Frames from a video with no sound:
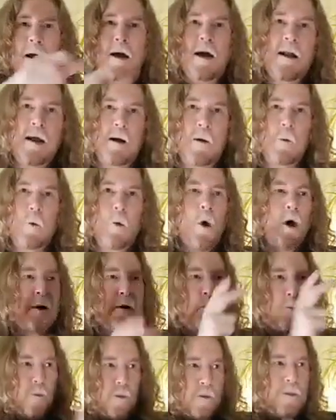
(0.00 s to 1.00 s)

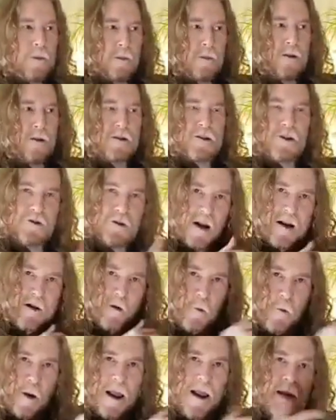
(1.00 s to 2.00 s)
one straight
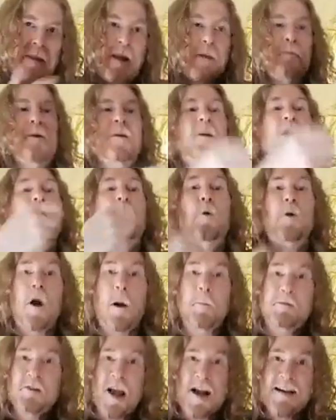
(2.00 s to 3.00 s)
away, and then put the other one
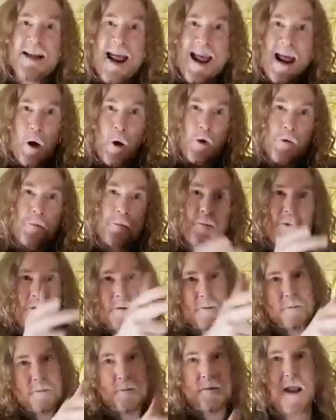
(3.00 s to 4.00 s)
upside down,
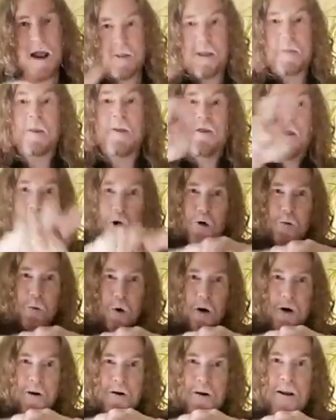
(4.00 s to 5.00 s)
and then the third
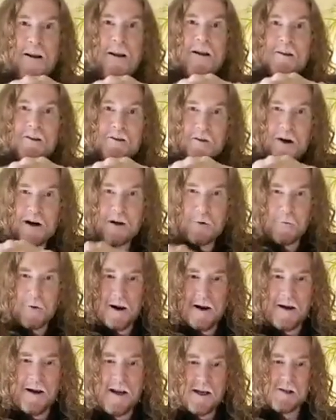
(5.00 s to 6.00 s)
one straight
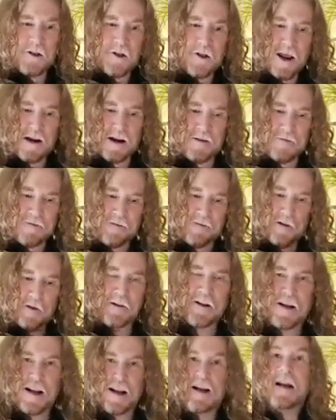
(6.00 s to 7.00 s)
away, so that it filled it
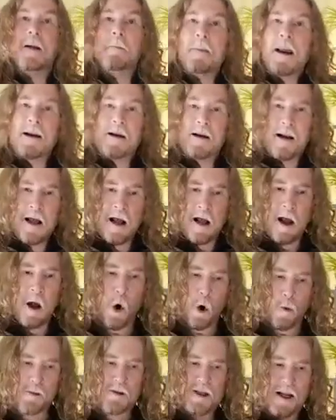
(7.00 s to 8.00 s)
in, and it made it
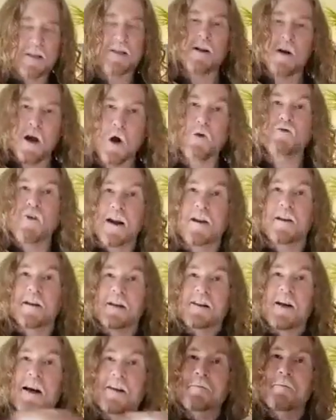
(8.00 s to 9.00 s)
almost like a regular
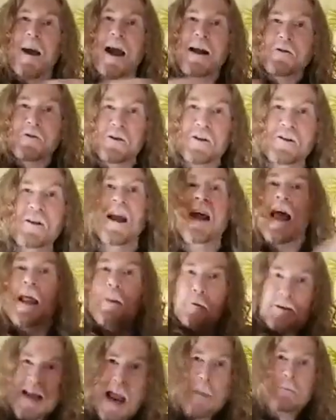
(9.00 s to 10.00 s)
sized mattress. And we
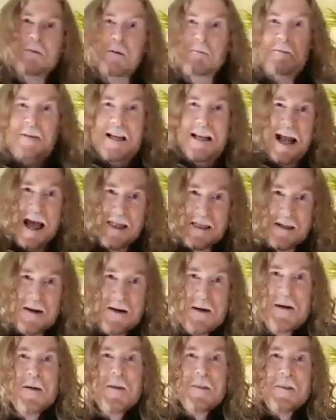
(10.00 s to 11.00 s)
taped them together.
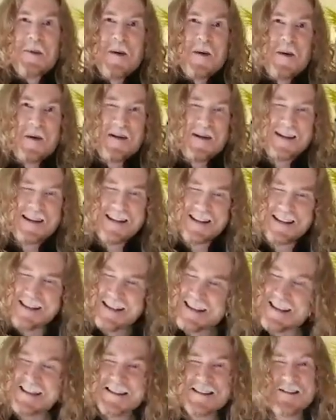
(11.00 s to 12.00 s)

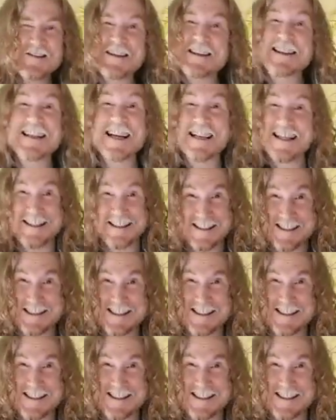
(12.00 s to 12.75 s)
It's ridiculous.